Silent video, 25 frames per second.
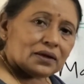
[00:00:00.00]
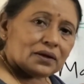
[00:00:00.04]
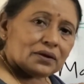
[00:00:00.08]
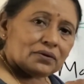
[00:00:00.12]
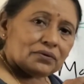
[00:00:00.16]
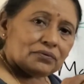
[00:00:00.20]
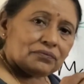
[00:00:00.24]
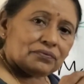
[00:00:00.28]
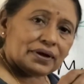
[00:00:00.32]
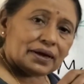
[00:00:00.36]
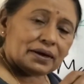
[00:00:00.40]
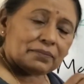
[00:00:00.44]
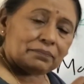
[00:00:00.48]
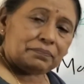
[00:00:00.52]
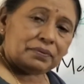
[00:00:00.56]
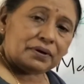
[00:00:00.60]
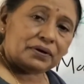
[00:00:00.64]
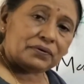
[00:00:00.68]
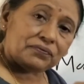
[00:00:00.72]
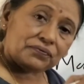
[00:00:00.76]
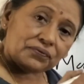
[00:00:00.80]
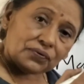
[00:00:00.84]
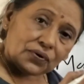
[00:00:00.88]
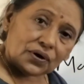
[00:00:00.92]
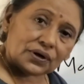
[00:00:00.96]

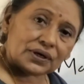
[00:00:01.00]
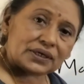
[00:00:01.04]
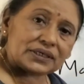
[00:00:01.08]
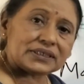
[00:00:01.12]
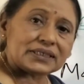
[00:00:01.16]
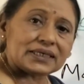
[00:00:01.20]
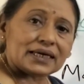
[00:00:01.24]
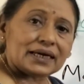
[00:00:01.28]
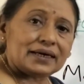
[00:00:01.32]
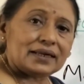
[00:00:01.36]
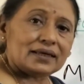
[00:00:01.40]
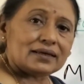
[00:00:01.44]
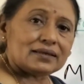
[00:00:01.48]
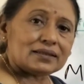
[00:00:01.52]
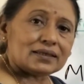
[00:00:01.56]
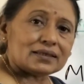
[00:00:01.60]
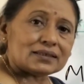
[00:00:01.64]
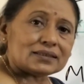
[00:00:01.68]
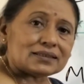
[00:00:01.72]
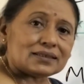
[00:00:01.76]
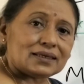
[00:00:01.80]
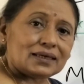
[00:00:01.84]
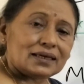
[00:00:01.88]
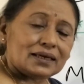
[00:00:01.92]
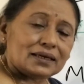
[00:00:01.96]
Before shading the
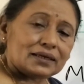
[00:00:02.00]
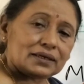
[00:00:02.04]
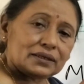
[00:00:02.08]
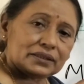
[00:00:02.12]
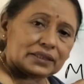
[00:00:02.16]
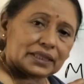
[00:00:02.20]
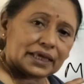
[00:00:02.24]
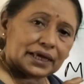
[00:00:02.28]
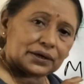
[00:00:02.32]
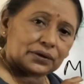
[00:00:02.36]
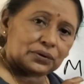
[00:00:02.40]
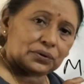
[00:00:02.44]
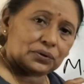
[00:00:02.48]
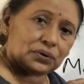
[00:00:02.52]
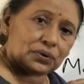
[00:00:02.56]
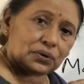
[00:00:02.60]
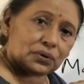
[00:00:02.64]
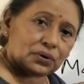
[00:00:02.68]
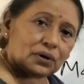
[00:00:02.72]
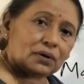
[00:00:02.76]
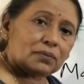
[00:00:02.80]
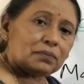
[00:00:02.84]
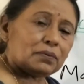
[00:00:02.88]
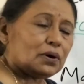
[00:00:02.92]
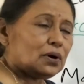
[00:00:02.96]
skin, they
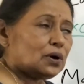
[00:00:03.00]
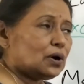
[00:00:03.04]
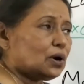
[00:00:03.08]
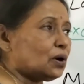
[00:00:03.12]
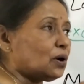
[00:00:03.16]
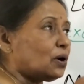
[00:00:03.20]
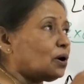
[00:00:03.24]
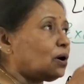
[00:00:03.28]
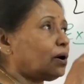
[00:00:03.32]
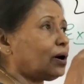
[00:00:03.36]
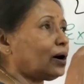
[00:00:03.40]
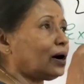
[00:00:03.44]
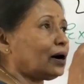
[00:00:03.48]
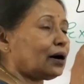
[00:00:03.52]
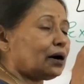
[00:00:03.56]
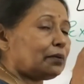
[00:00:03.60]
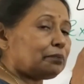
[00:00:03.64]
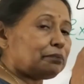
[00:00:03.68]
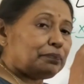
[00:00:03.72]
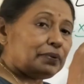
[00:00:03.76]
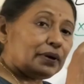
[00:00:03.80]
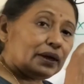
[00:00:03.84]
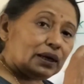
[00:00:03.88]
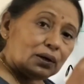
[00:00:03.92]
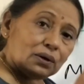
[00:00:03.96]
grow
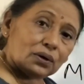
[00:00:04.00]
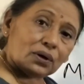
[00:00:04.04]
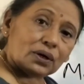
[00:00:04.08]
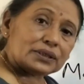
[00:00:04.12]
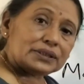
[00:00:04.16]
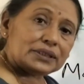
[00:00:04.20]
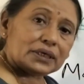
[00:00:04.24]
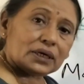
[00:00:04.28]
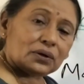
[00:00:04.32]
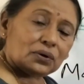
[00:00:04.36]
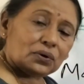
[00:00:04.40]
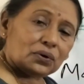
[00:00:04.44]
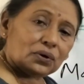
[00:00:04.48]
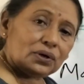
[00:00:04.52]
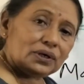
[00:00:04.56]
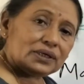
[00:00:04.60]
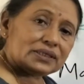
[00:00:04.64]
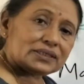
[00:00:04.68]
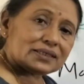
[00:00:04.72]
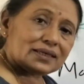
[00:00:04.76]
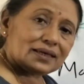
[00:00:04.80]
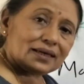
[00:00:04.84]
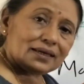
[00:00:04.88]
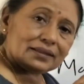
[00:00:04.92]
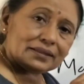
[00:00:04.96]
below the old
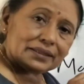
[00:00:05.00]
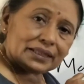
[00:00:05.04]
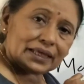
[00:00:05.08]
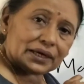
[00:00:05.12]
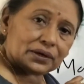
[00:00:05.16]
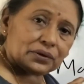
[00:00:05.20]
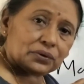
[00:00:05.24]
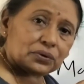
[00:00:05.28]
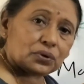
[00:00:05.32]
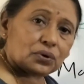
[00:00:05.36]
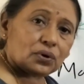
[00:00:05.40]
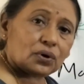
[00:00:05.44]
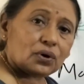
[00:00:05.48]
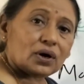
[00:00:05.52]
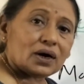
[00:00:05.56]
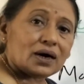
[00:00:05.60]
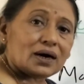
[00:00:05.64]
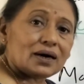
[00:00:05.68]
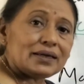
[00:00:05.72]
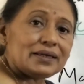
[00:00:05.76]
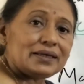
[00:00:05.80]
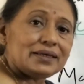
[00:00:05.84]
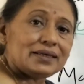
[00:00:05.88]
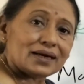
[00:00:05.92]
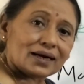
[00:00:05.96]
skin, they grow a
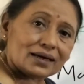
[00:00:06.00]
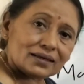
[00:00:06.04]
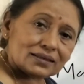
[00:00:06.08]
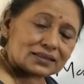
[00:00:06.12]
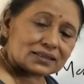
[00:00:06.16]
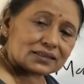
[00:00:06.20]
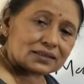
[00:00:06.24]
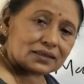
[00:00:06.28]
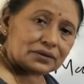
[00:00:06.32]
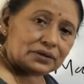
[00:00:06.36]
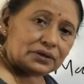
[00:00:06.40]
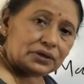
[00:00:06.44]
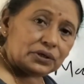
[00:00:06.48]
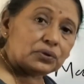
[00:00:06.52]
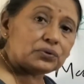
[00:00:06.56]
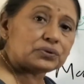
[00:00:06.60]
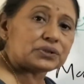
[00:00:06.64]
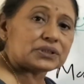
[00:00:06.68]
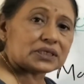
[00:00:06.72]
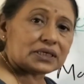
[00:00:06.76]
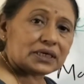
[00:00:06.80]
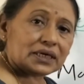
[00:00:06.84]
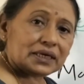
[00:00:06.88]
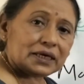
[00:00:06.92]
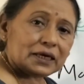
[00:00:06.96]
new
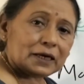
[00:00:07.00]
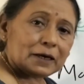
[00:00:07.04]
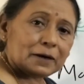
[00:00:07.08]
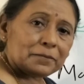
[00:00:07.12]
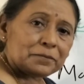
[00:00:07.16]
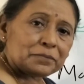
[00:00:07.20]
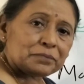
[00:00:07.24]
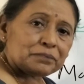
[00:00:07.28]
skin.